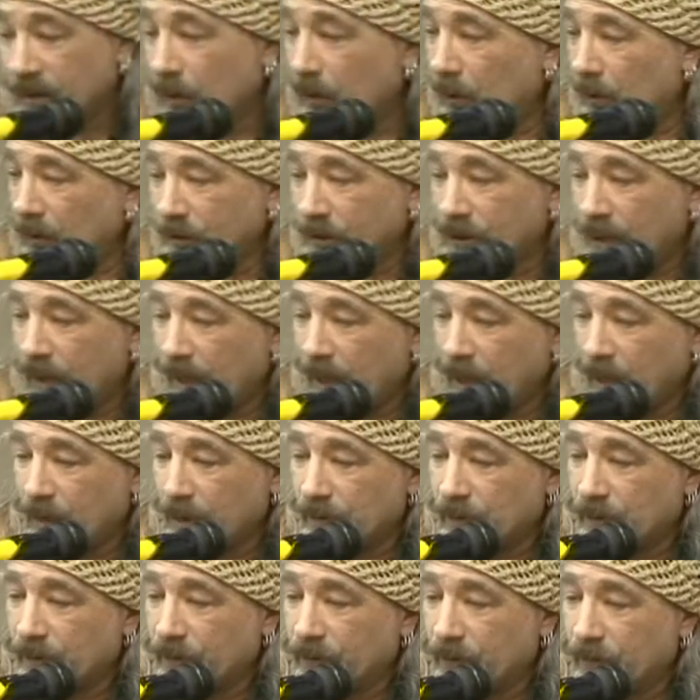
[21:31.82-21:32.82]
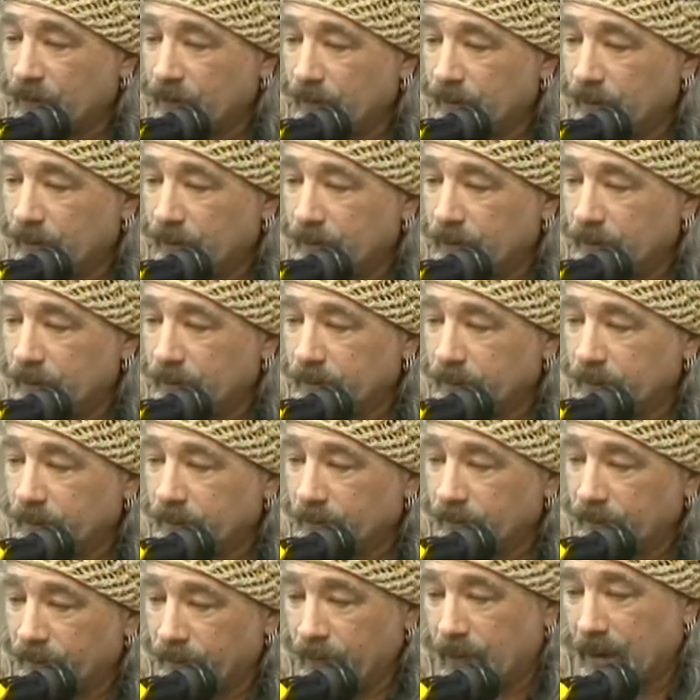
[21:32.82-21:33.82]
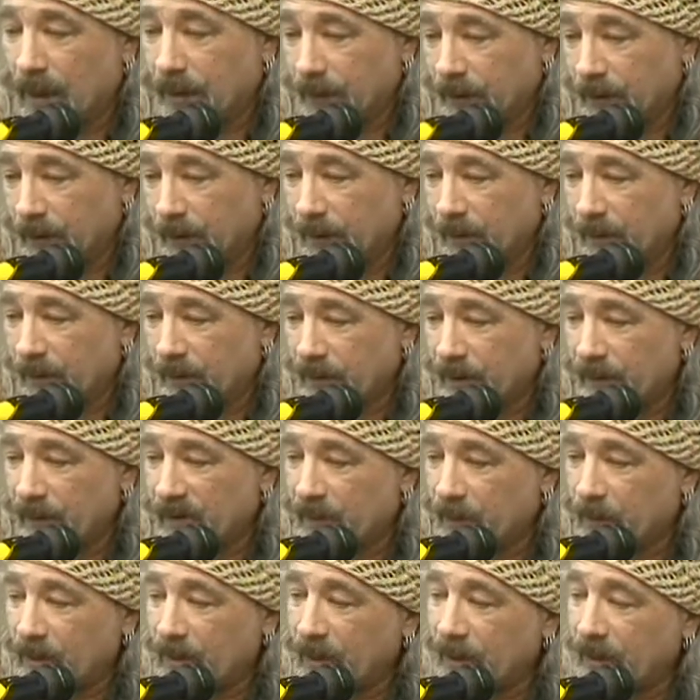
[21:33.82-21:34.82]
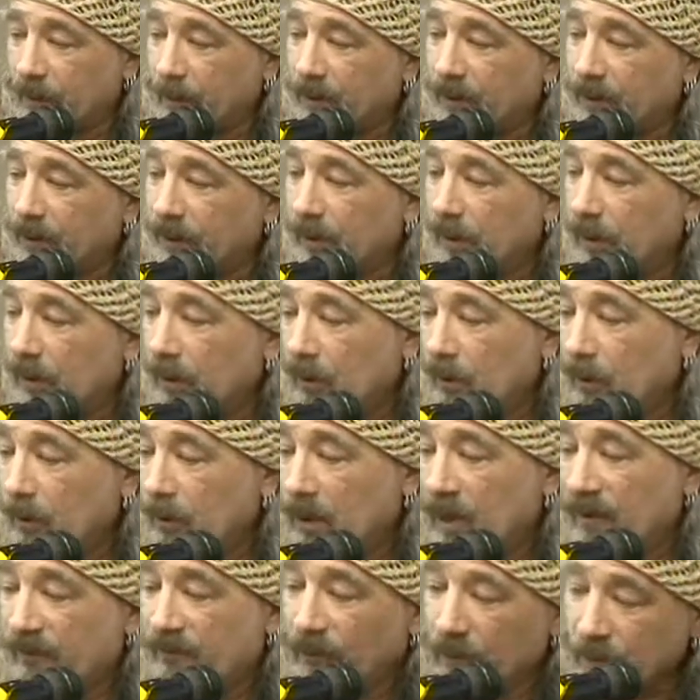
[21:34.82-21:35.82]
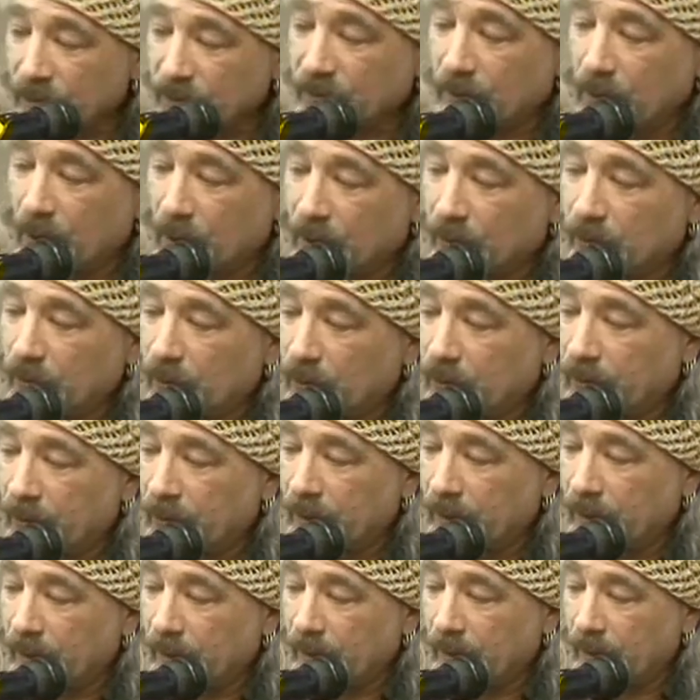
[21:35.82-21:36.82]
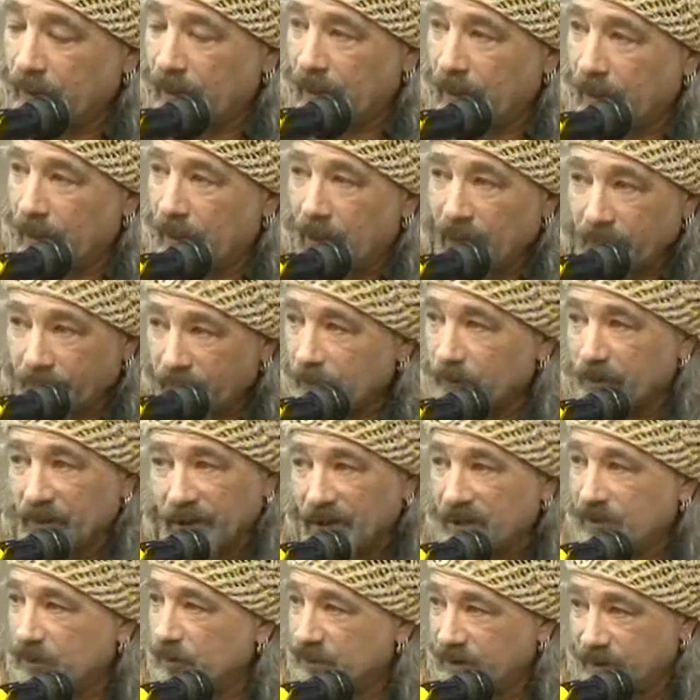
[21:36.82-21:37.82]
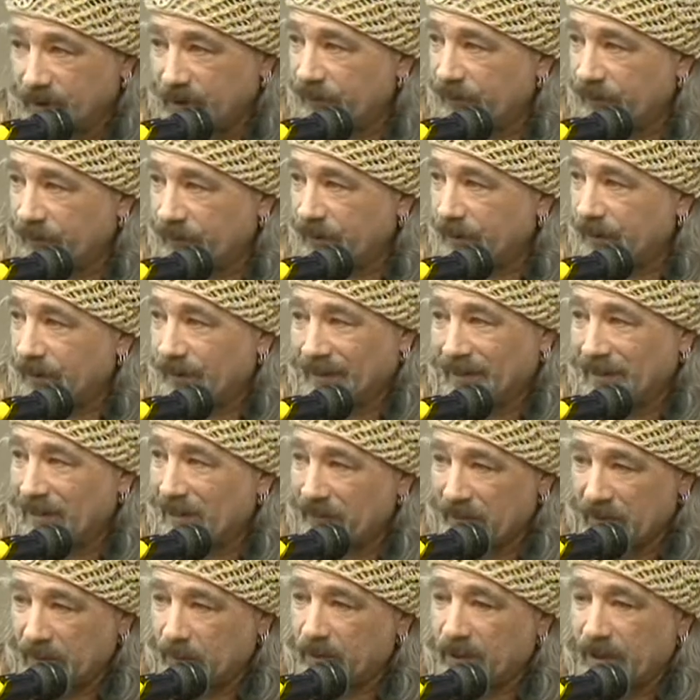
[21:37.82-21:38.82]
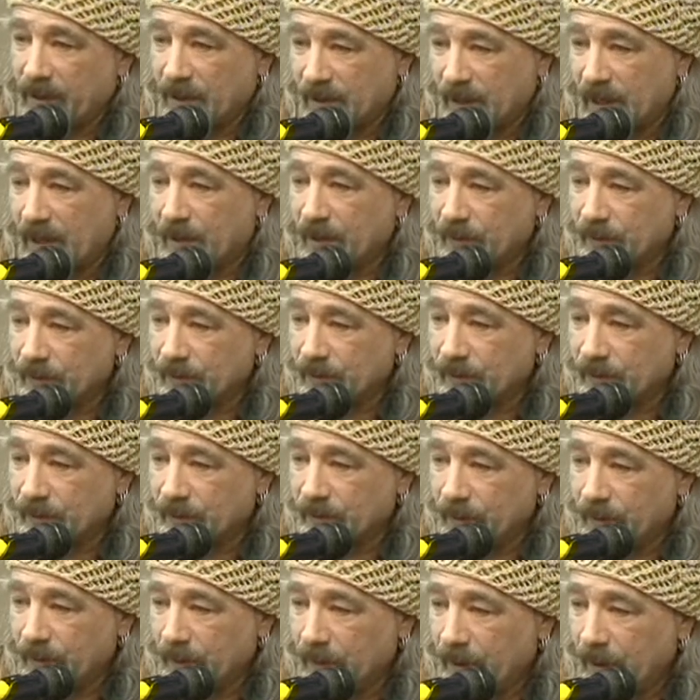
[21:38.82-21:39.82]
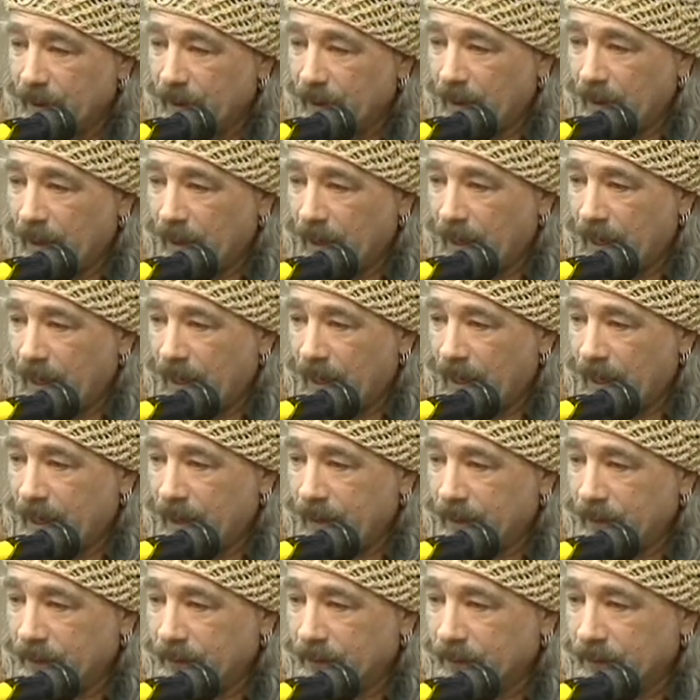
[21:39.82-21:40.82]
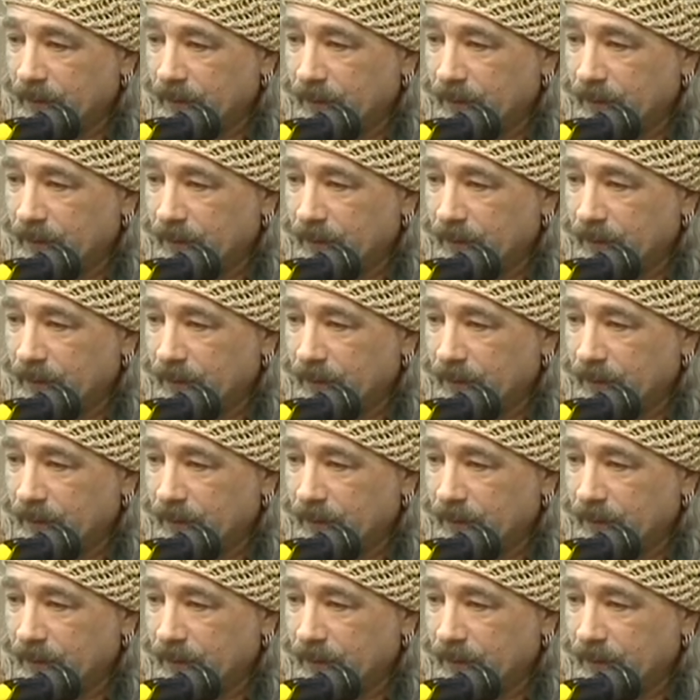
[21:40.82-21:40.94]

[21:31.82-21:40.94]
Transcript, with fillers: all changed through throughout the mm -hmm. years. I mean, when I when when I first started touring, every place was different than every place else, and